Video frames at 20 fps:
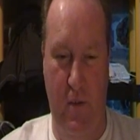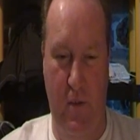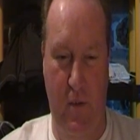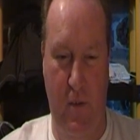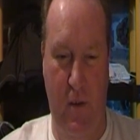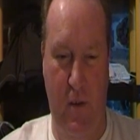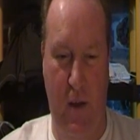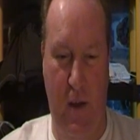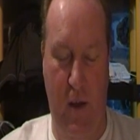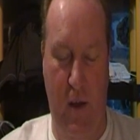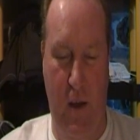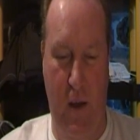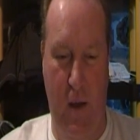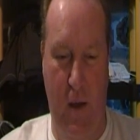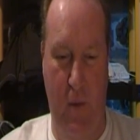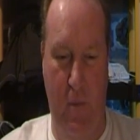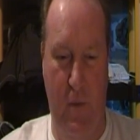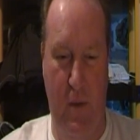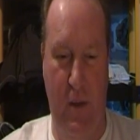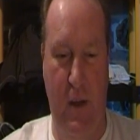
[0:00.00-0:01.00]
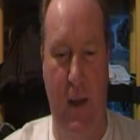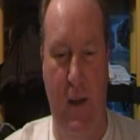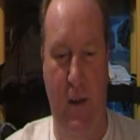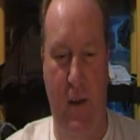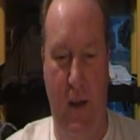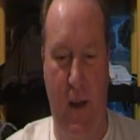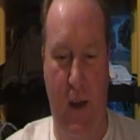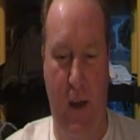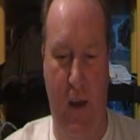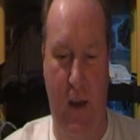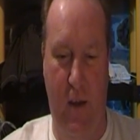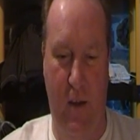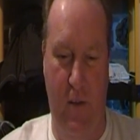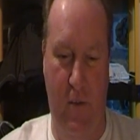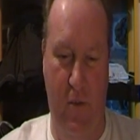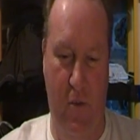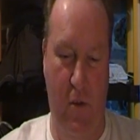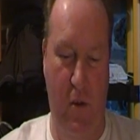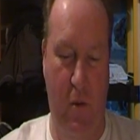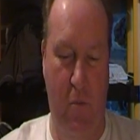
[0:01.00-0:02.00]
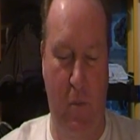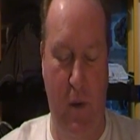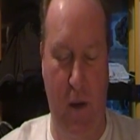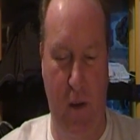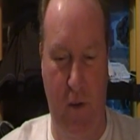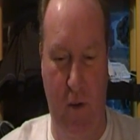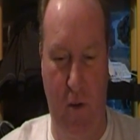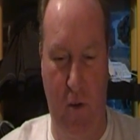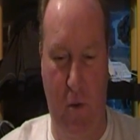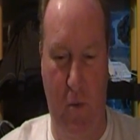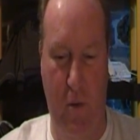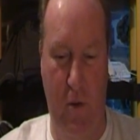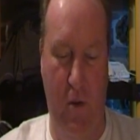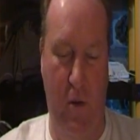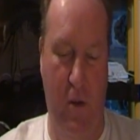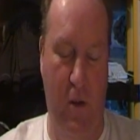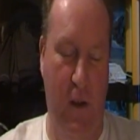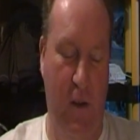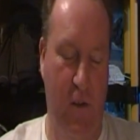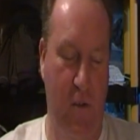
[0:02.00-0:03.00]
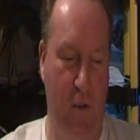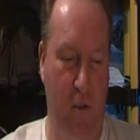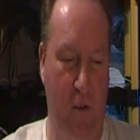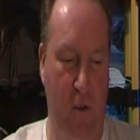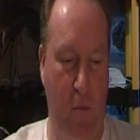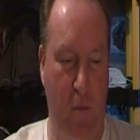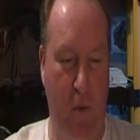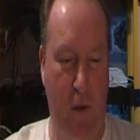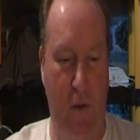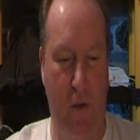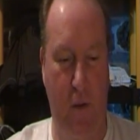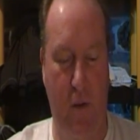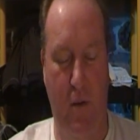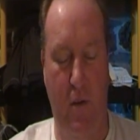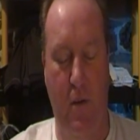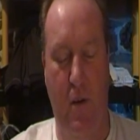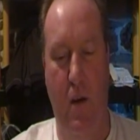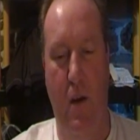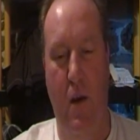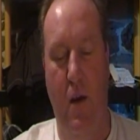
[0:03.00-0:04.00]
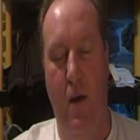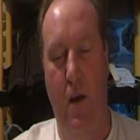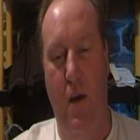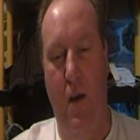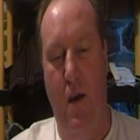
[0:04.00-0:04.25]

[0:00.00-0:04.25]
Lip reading: threatening her, he was going to beat her up and all this sort of business,